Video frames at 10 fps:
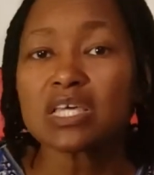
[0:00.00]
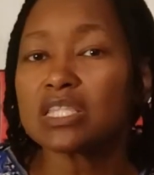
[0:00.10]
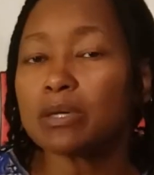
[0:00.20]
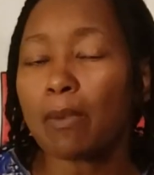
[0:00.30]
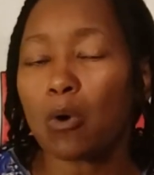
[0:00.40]

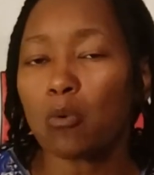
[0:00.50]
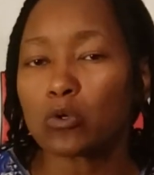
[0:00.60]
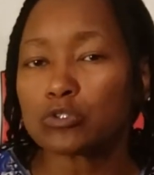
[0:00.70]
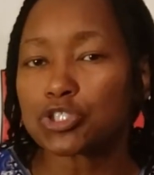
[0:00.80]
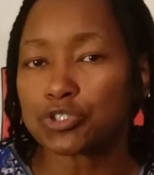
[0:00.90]
said that my
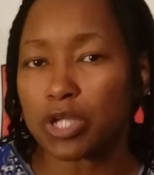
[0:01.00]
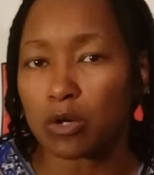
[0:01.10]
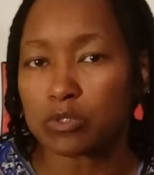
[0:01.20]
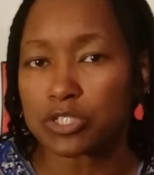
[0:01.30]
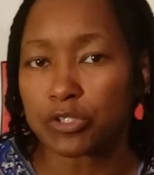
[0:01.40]
word shall
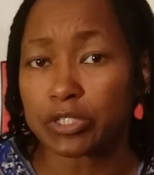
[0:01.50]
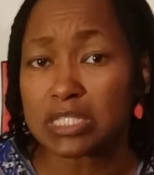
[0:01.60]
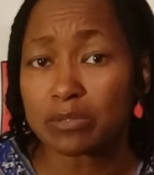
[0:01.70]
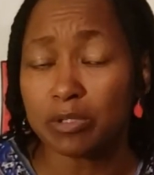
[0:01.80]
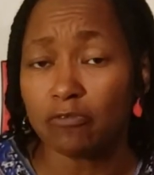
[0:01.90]
not return
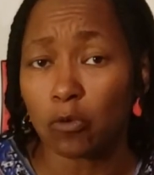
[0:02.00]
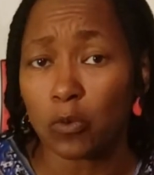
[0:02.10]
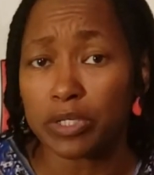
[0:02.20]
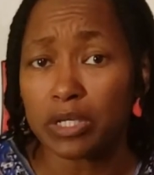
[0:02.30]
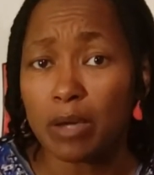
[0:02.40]
unto me void,